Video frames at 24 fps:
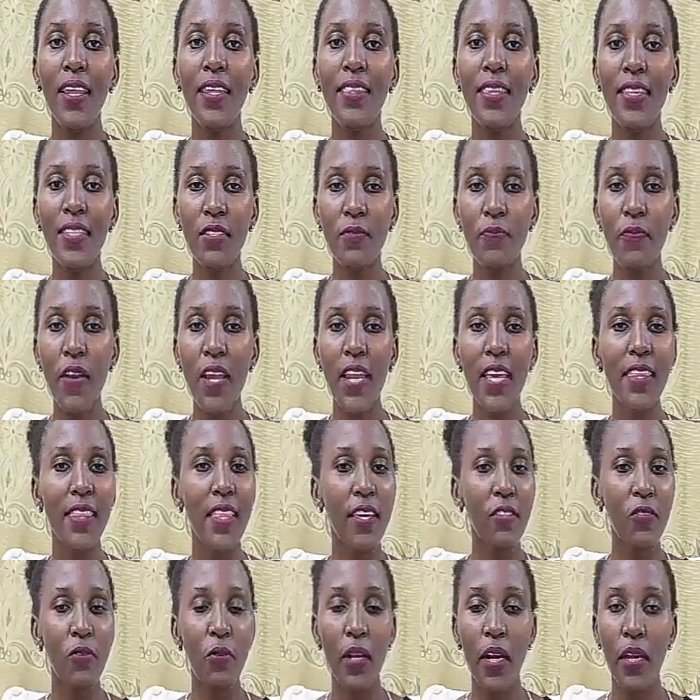this feeling
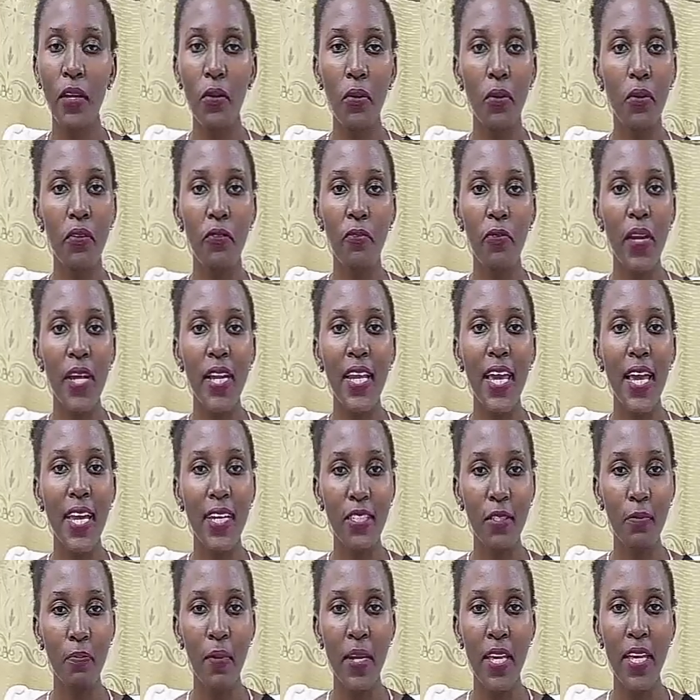that you cannot really
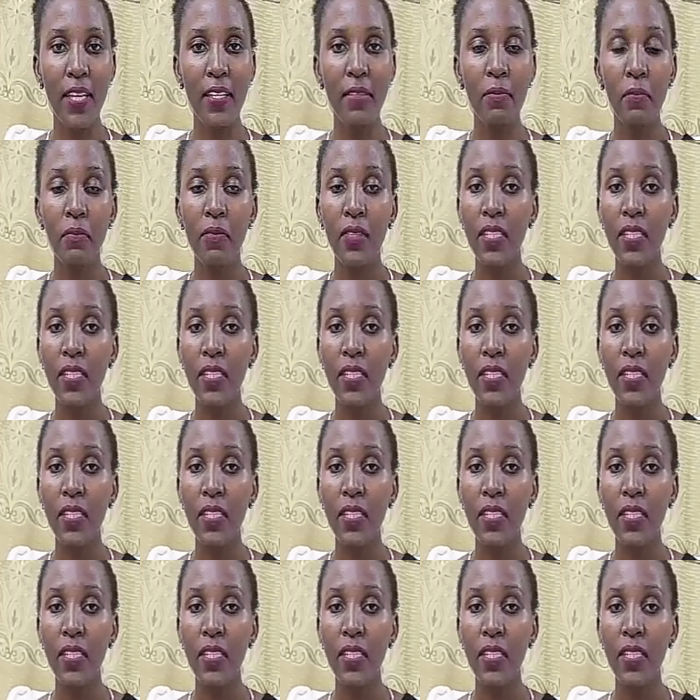explain.